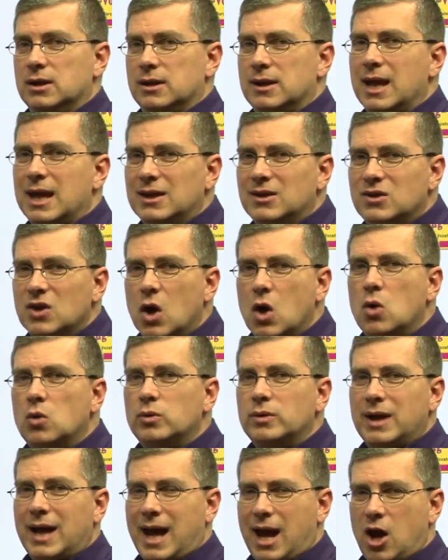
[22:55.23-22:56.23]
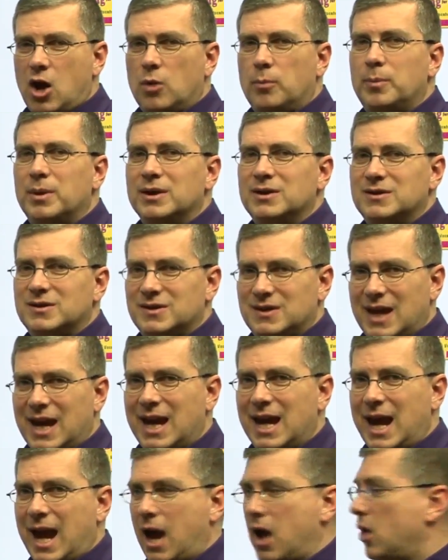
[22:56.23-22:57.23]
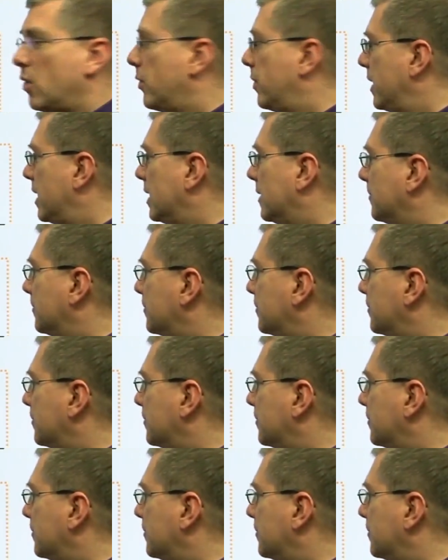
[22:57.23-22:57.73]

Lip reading: They don't help us stay healthy.